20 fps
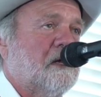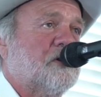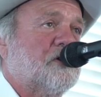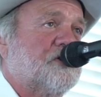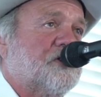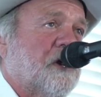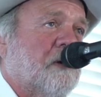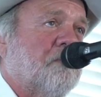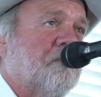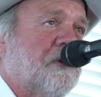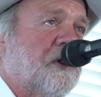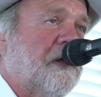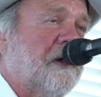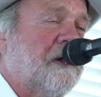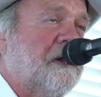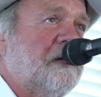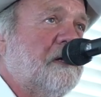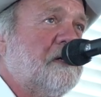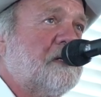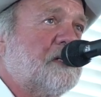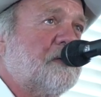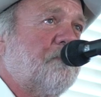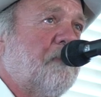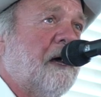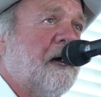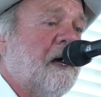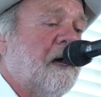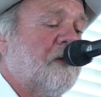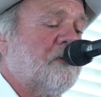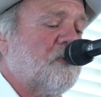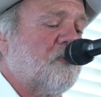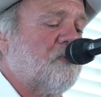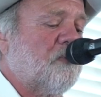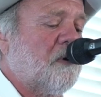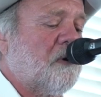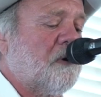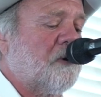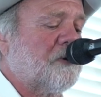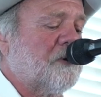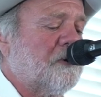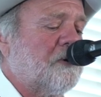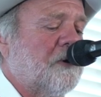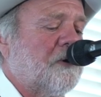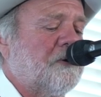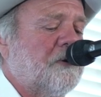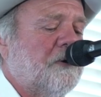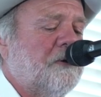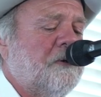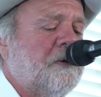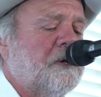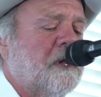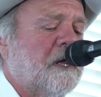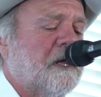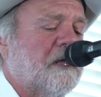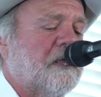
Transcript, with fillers: someplace by the water underneath a